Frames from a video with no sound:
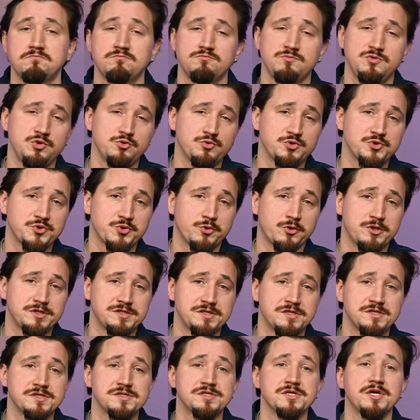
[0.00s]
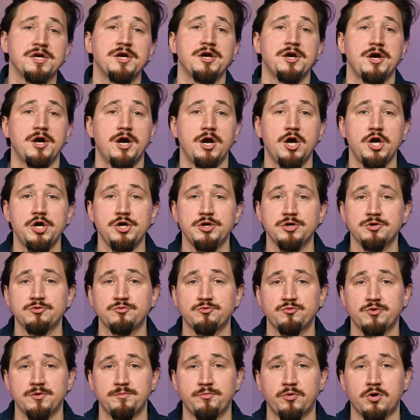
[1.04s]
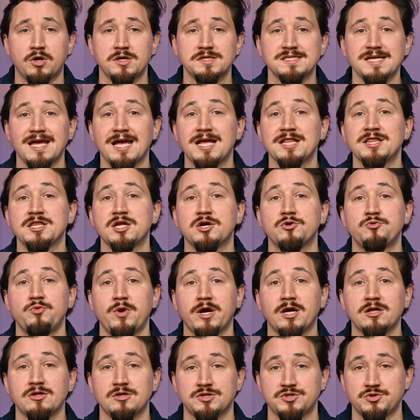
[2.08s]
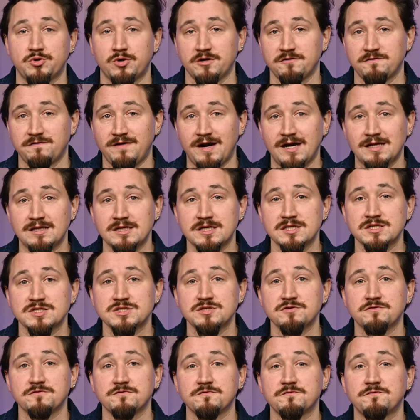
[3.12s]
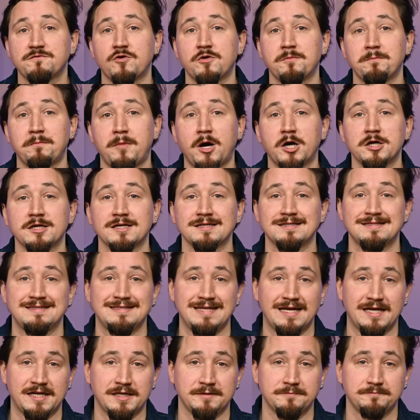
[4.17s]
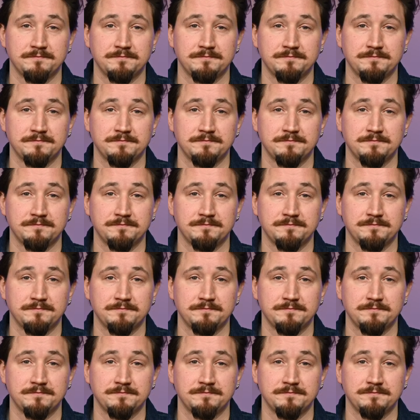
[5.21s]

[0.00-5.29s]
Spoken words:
news sources, earning reports, and regulatory filings for market data.